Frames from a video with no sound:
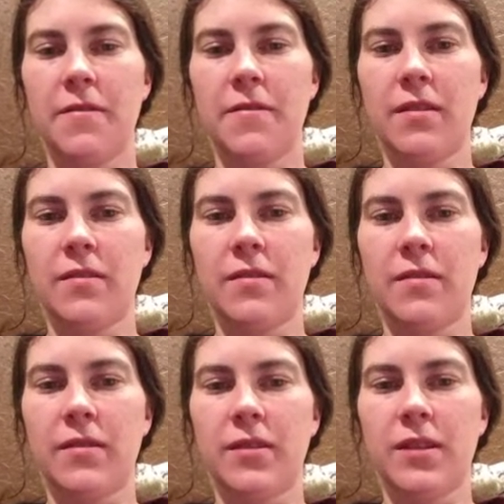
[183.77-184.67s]
If
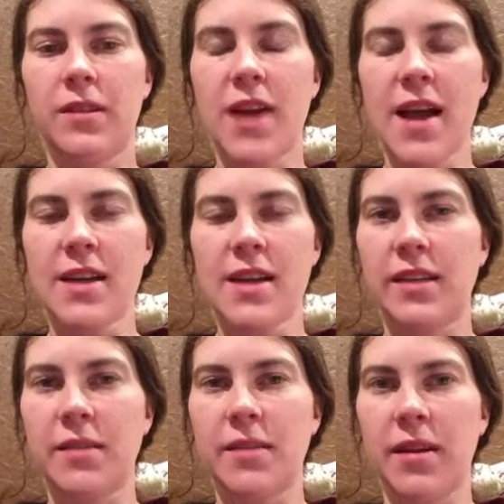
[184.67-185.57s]
the
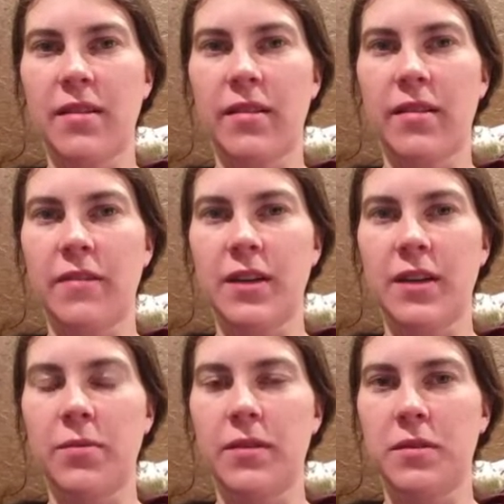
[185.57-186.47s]
subtracting had been on the
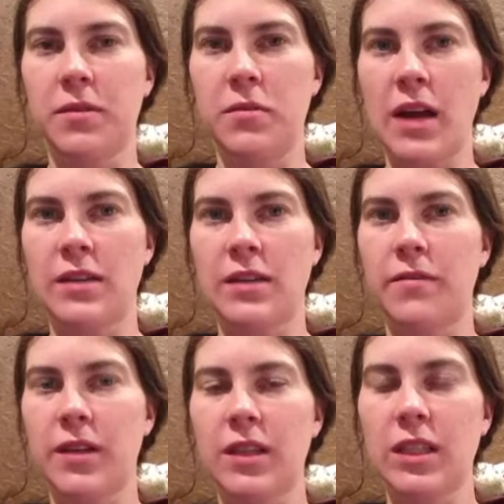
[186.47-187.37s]
left, I would have
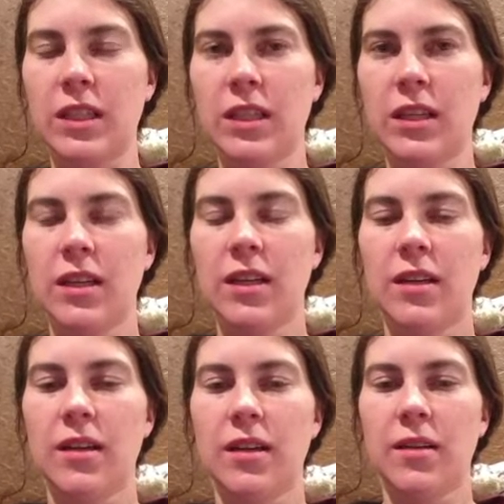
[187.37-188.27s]
subtracted first.
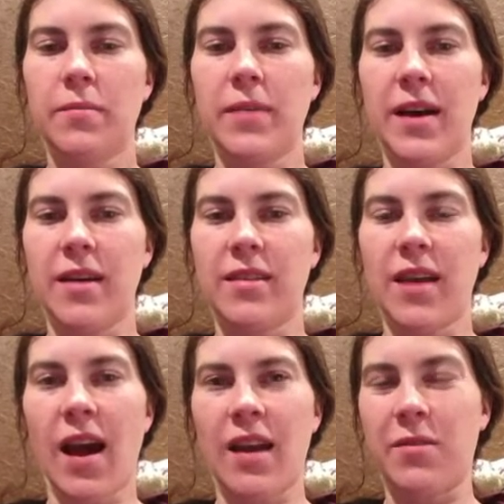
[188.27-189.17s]

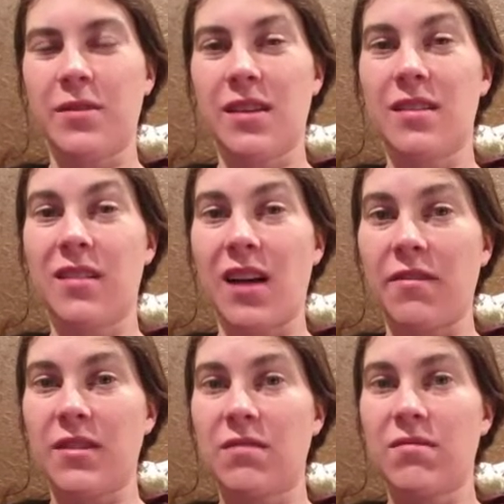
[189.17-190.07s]
But the adding was on the
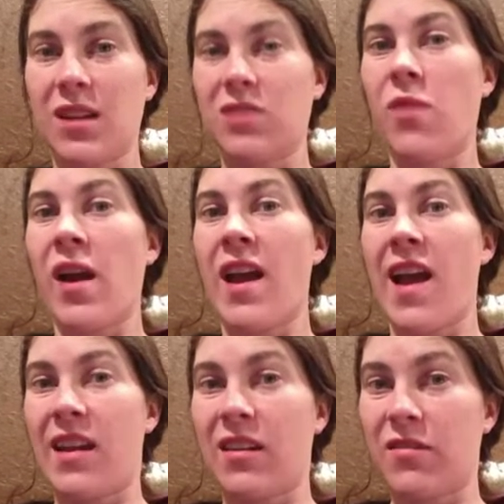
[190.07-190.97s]
left. That's why
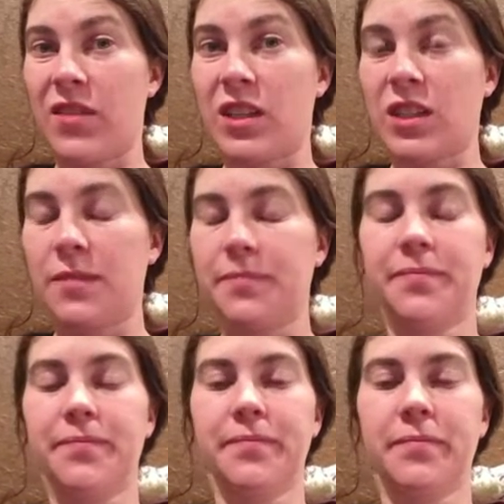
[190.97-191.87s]
I added first.
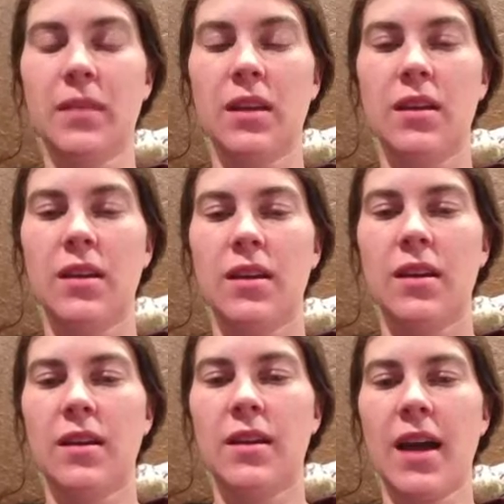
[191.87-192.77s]

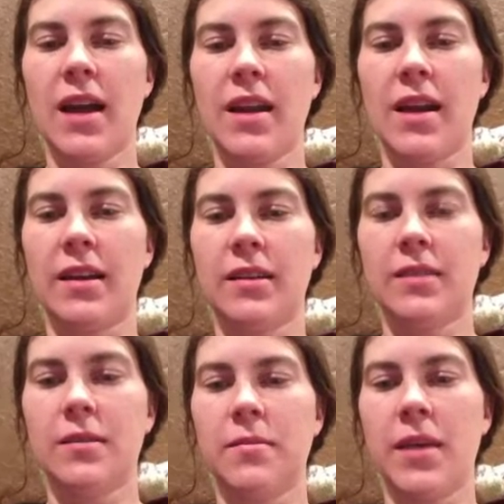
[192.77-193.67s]

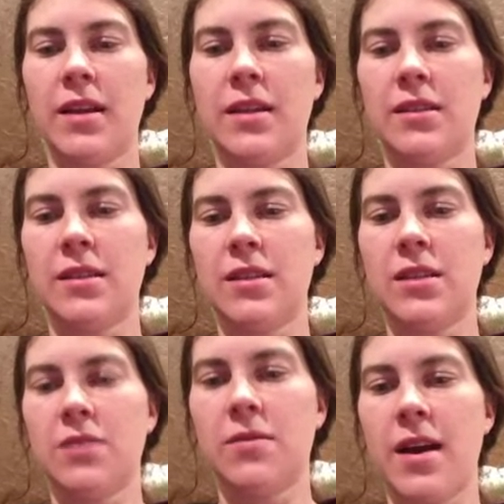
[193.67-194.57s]
9x minus
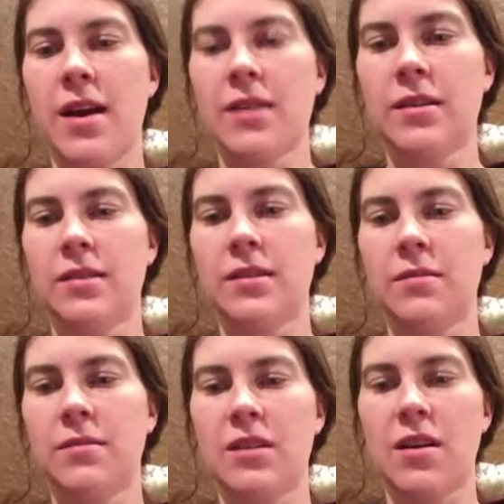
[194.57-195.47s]
the
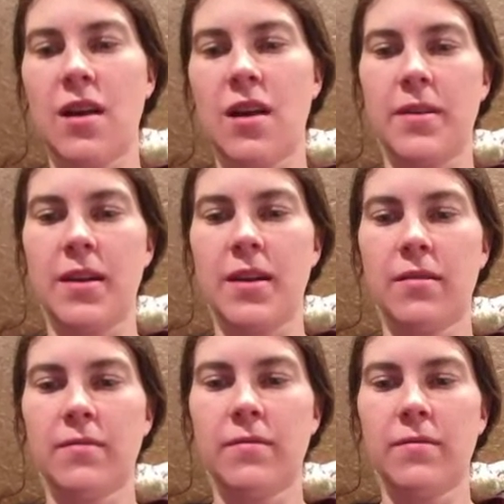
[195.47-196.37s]
2x, I'm just
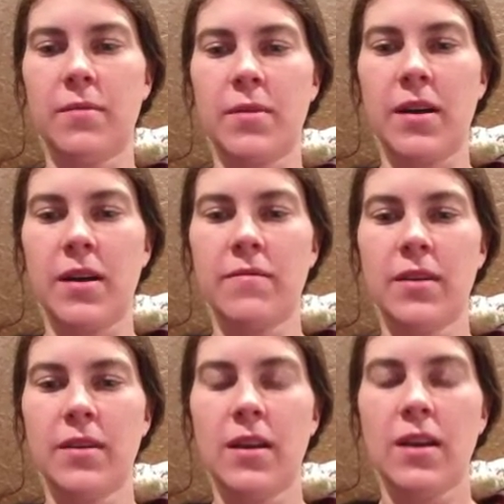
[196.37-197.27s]
copying from above.